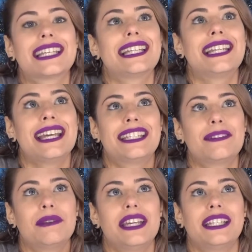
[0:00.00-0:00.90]
going to taste
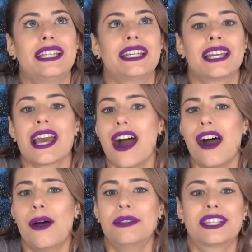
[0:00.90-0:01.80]
amazing.
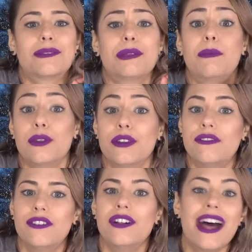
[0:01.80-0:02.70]
It's going to be
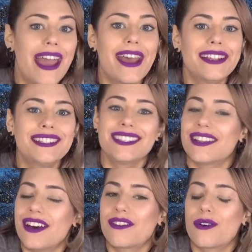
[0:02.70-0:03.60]
beautiful. And,
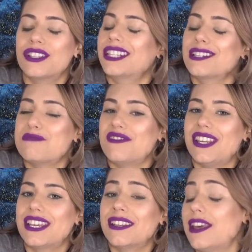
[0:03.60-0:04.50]
of course, it's going to be
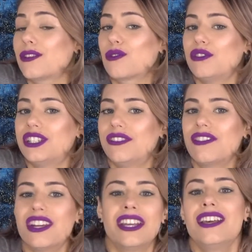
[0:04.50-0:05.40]
vegan and
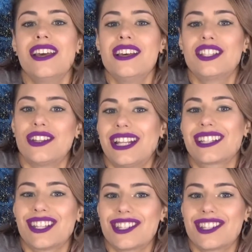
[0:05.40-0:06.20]
cruelty-free. So let's get